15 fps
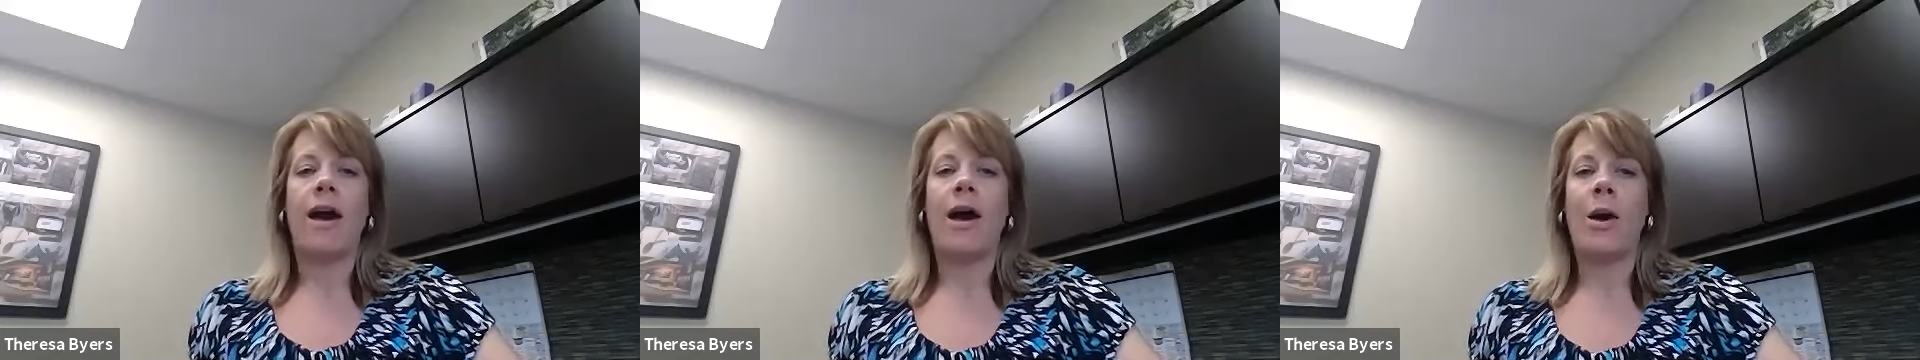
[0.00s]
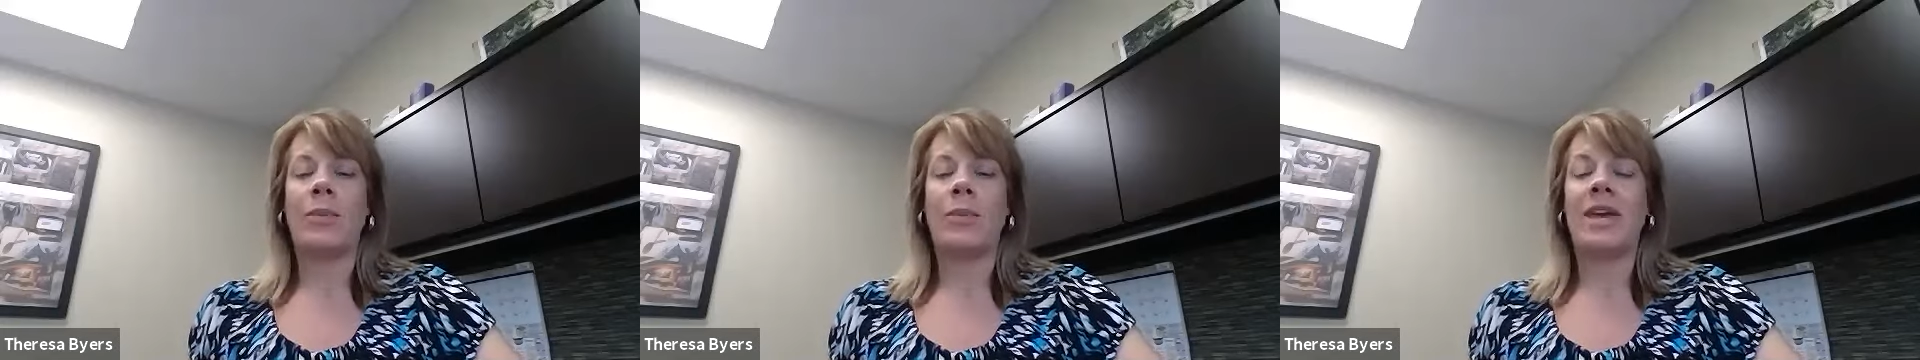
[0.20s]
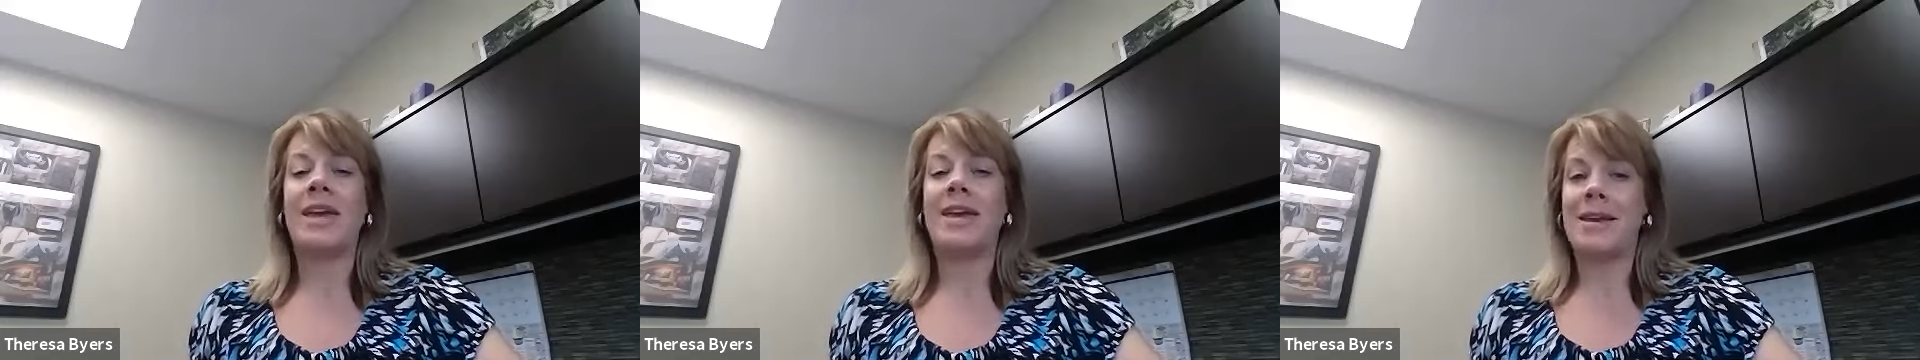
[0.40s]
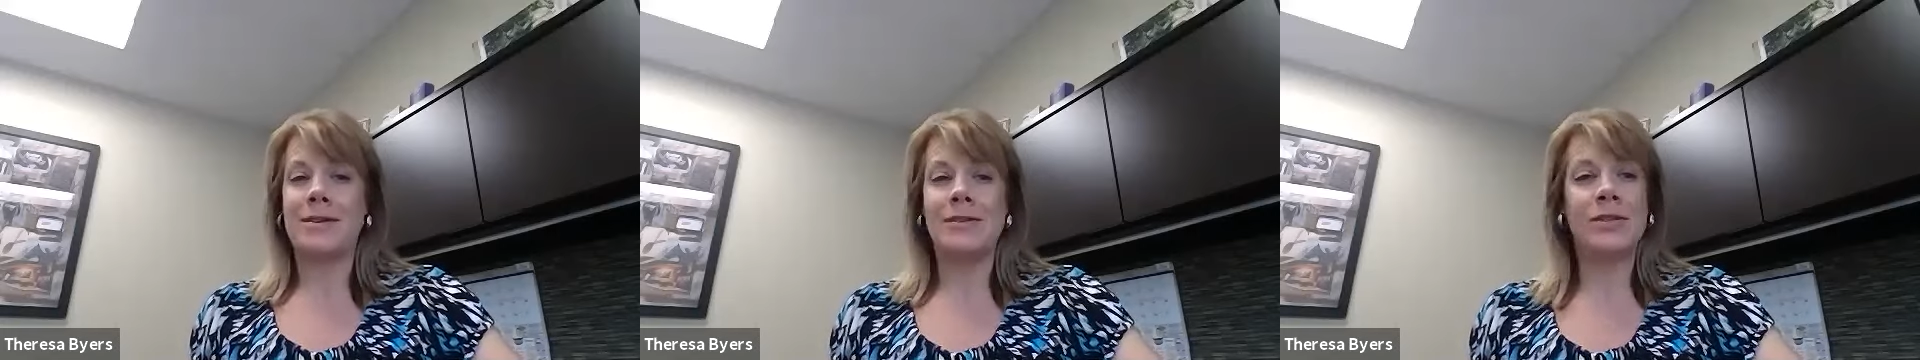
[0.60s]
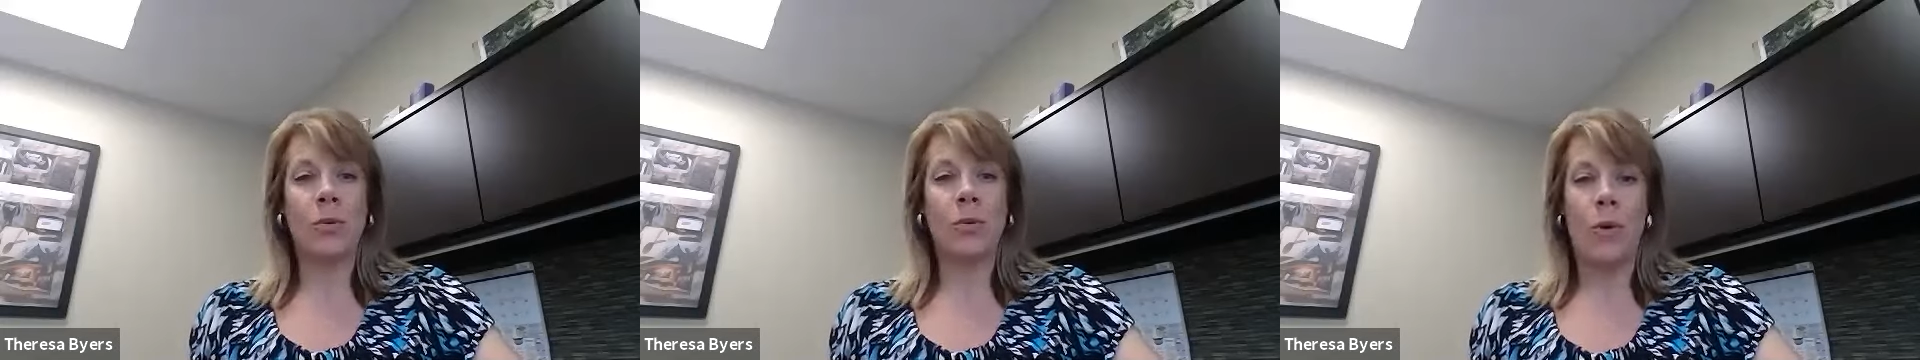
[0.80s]
Um, he
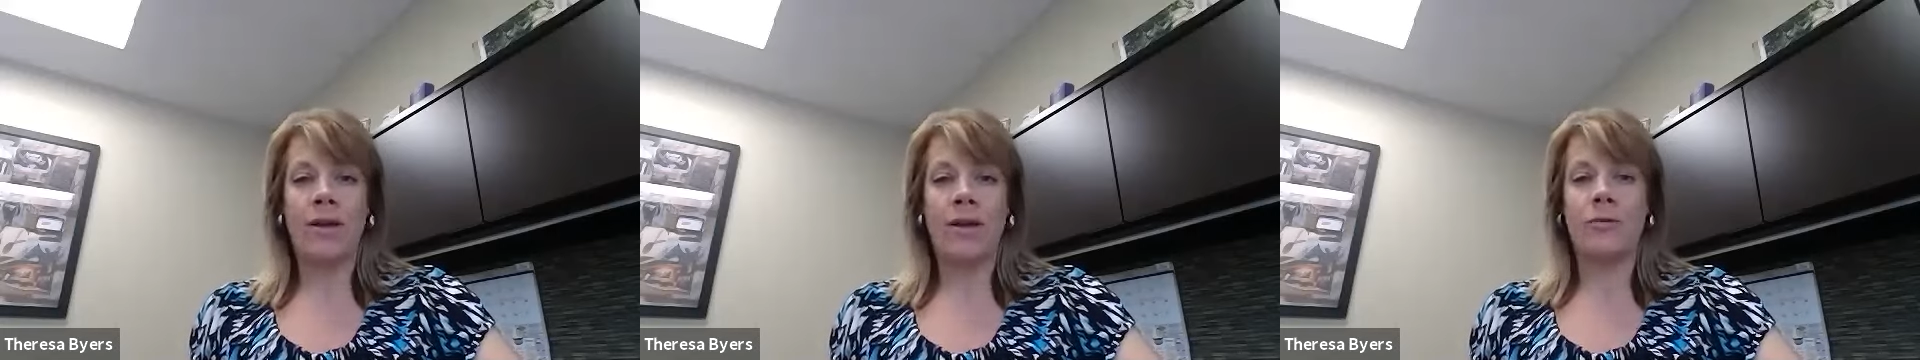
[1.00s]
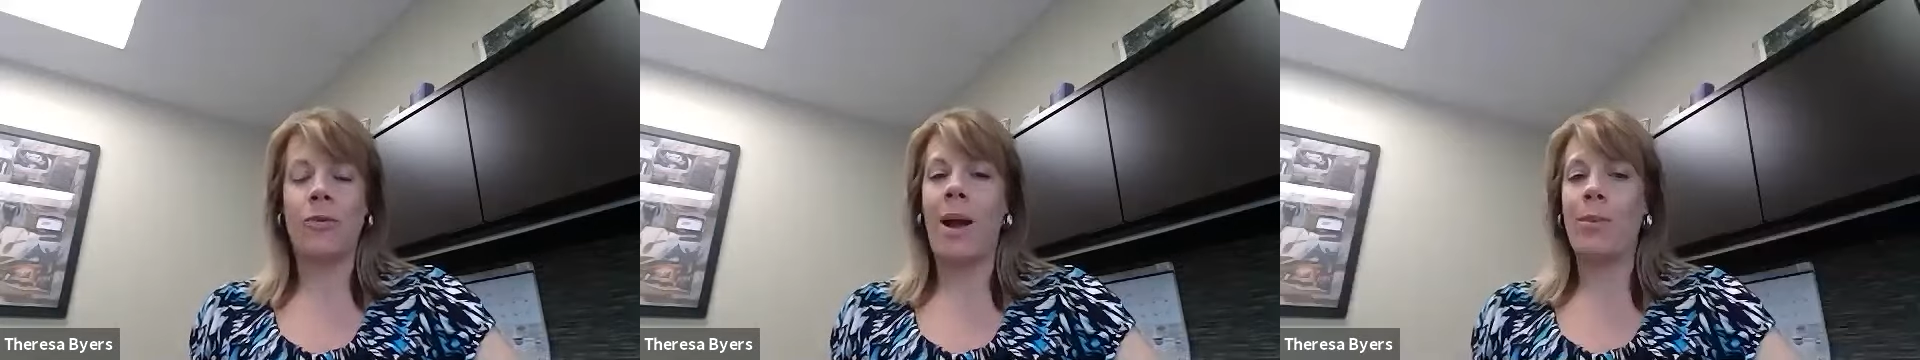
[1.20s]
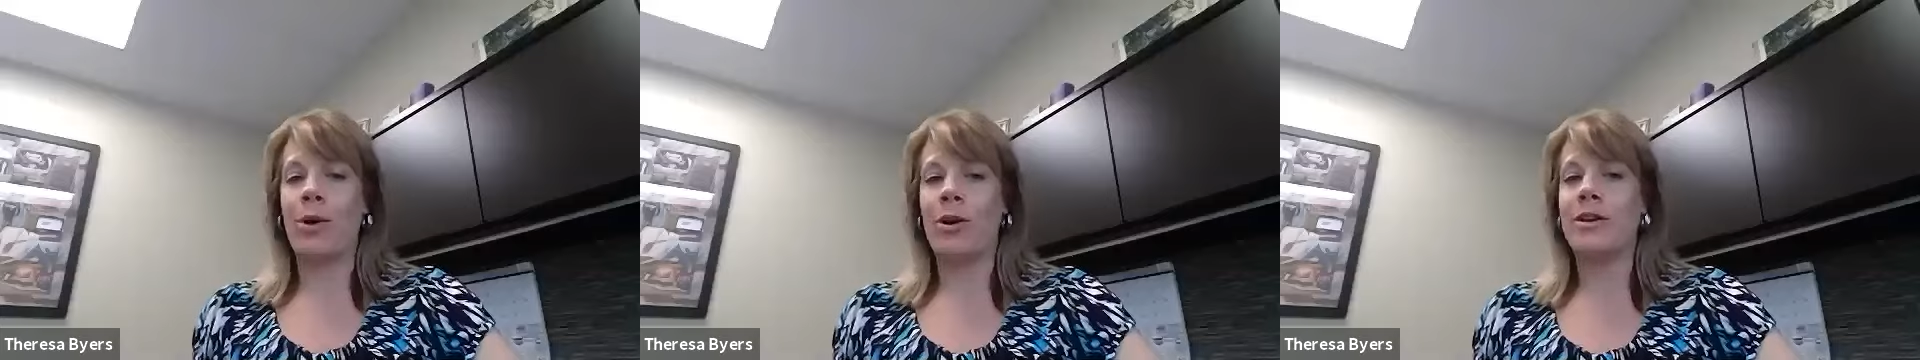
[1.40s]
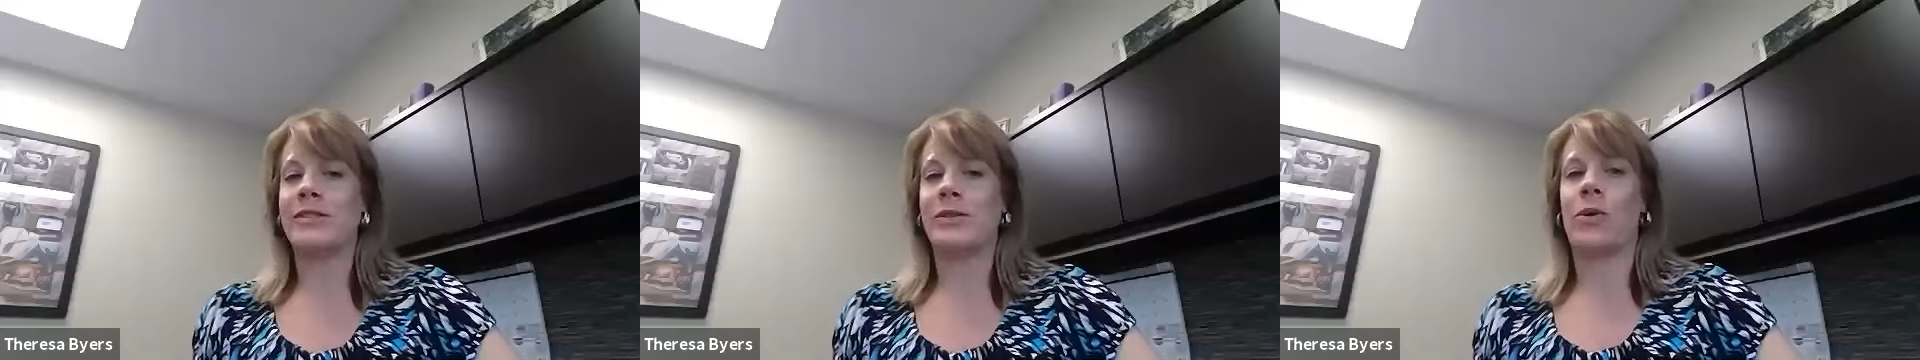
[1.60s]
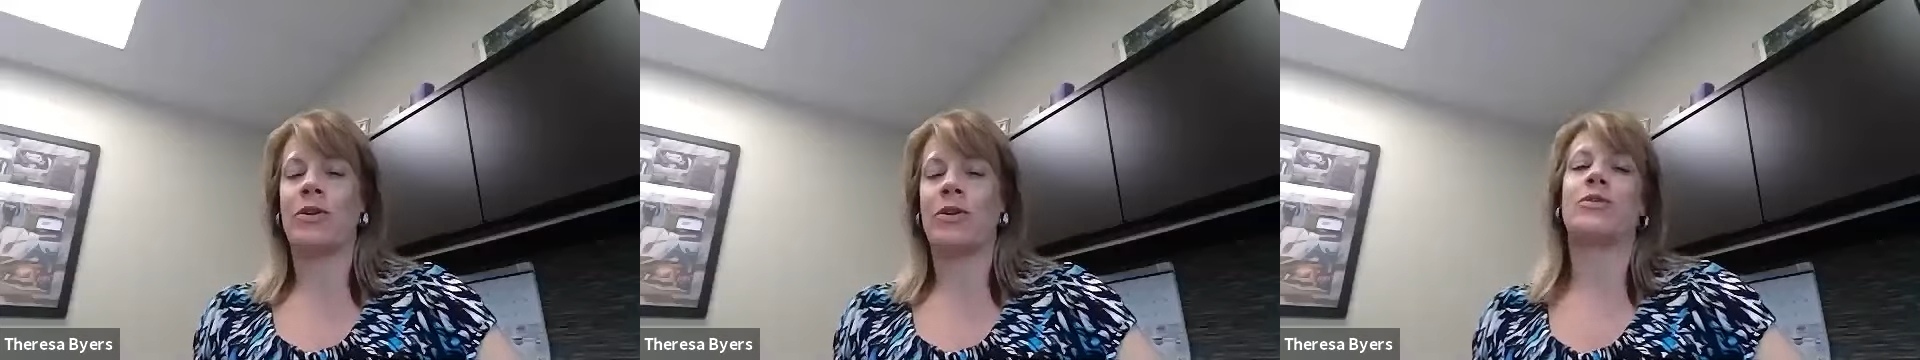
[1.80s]
is the one, Robert is
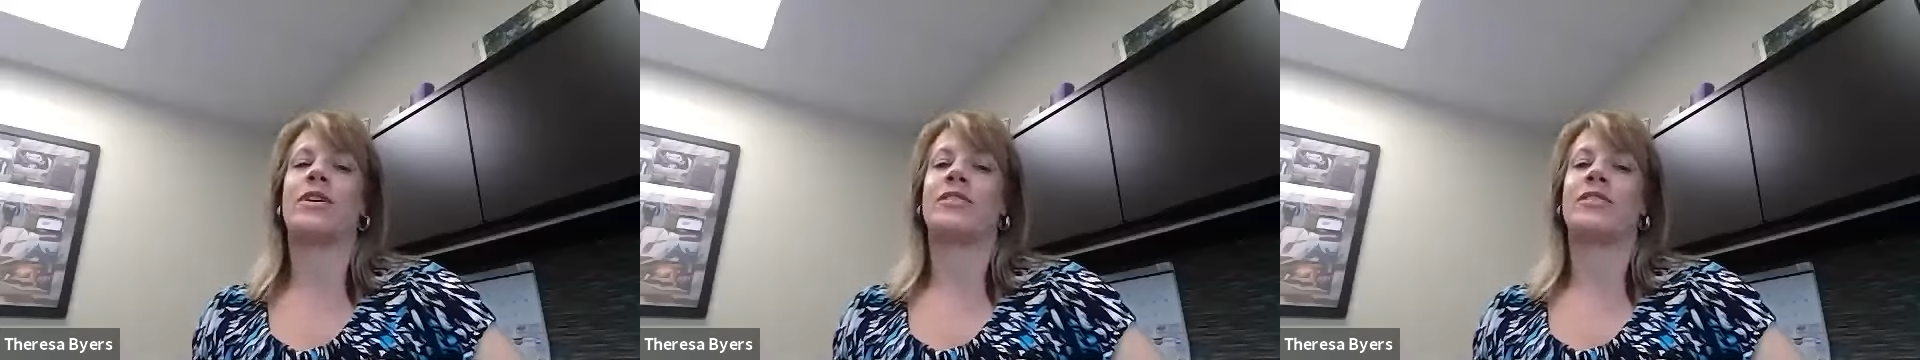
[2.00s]
the one who